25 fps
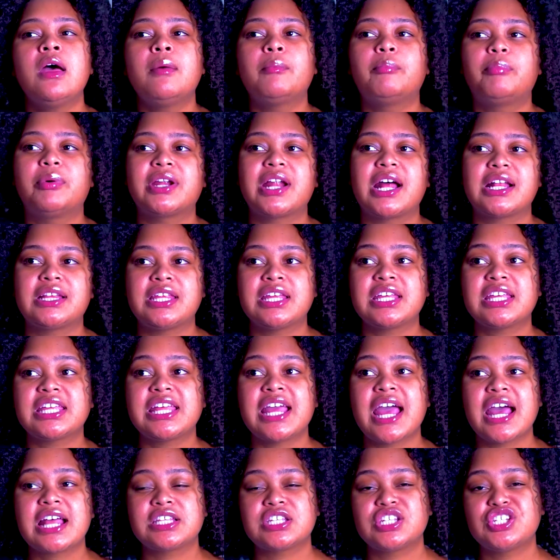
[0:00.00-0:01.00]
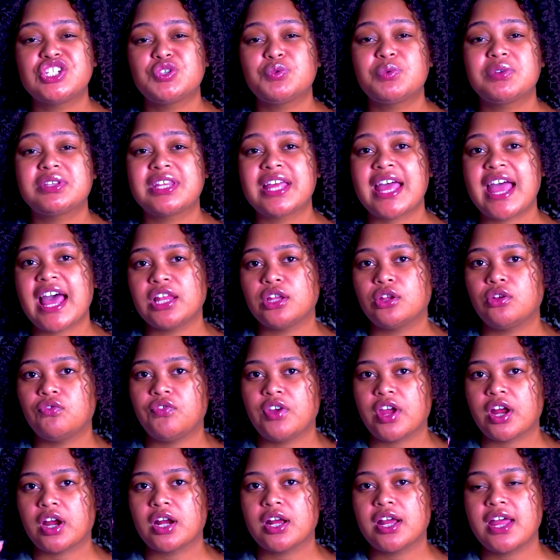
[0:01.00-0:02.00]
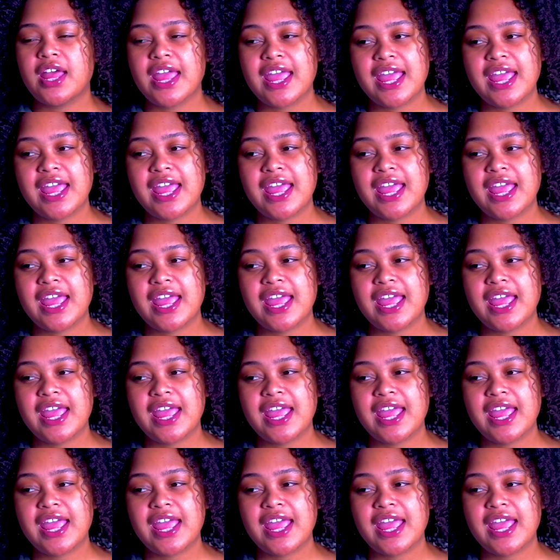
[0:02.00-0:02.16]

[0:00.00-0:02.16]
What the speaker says: But I think it had to do with the aloe vera